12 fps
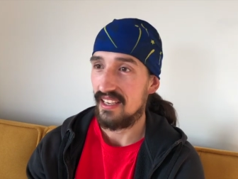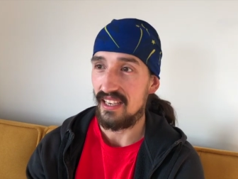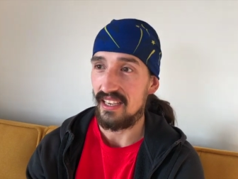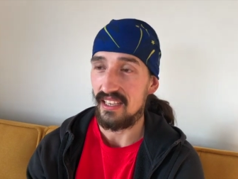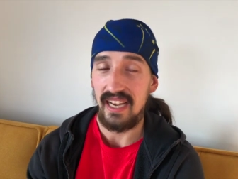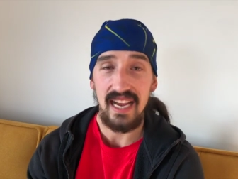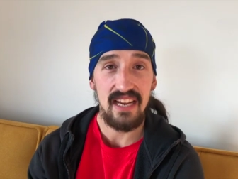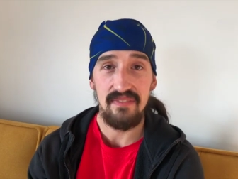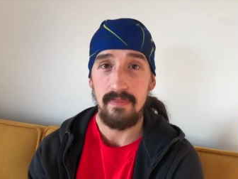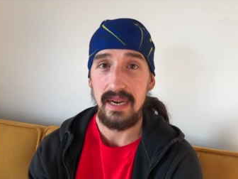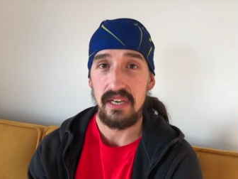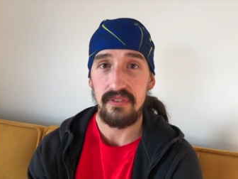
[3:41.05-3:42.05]

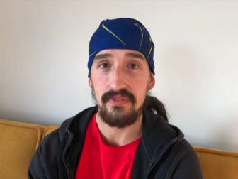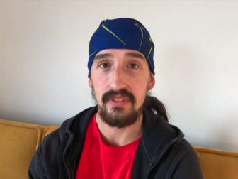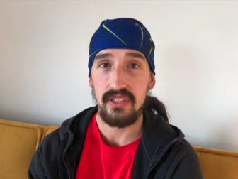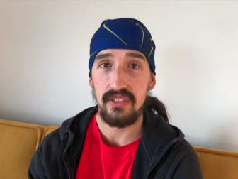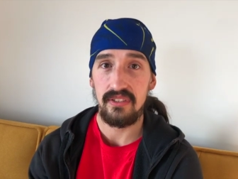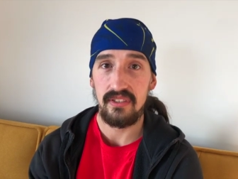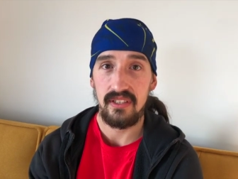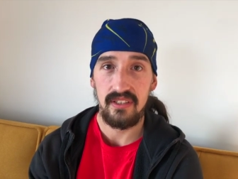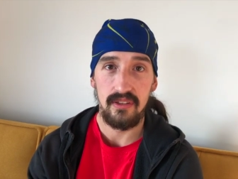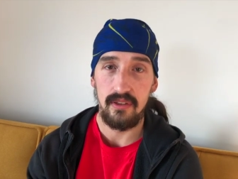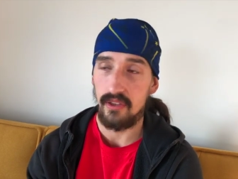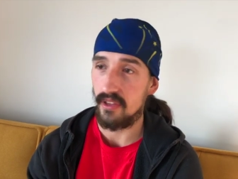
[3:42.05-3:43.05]
Half marathon,
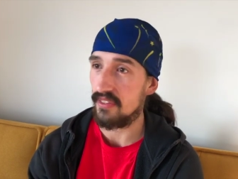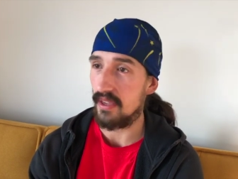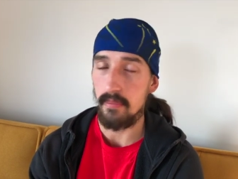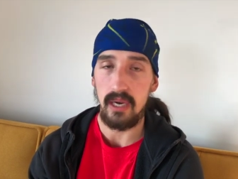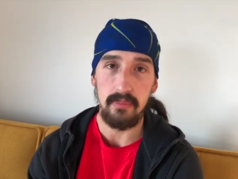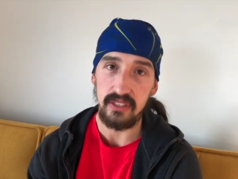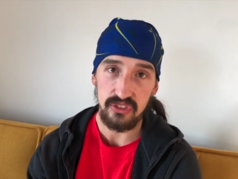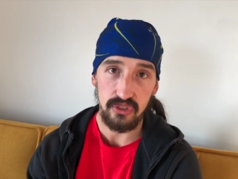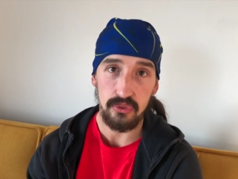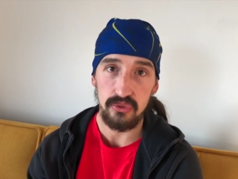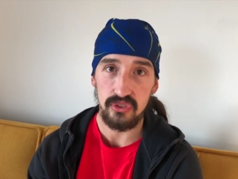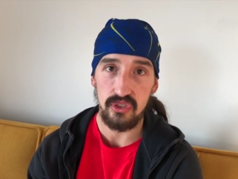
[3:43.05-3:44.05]
there might be
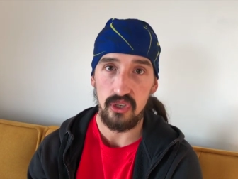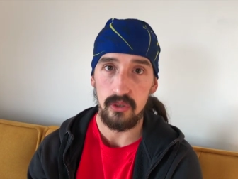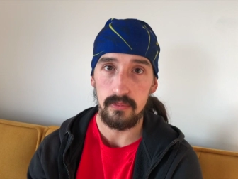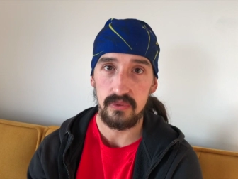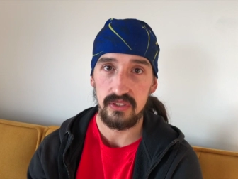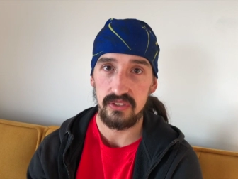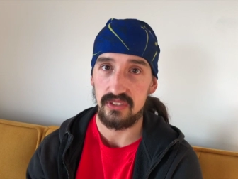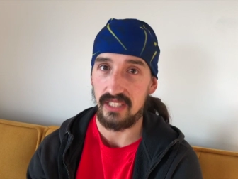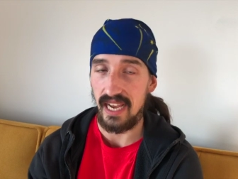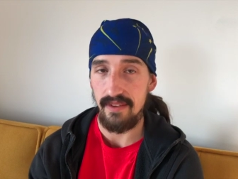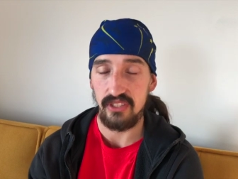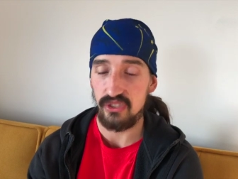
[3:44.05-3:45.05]
two stops to
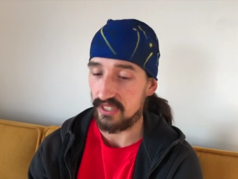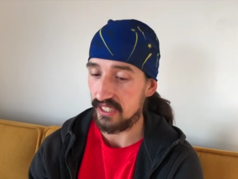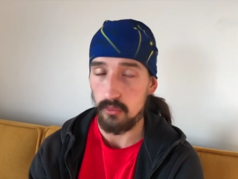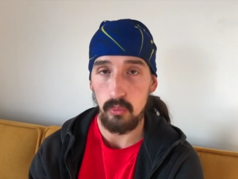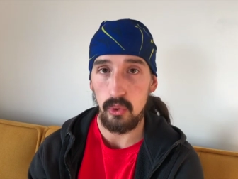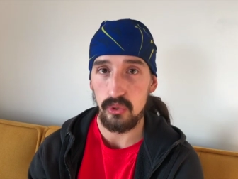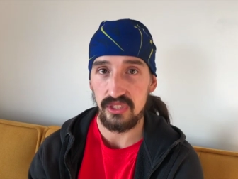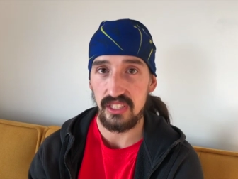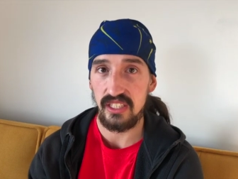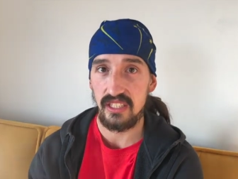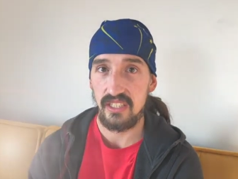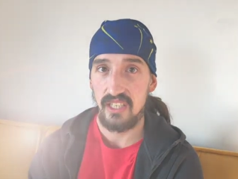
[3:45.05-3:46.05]
have a drink of
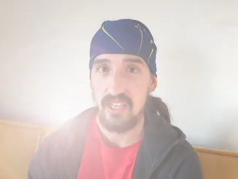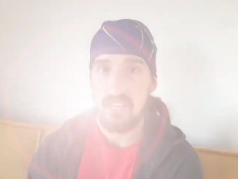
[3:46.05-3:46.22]
water.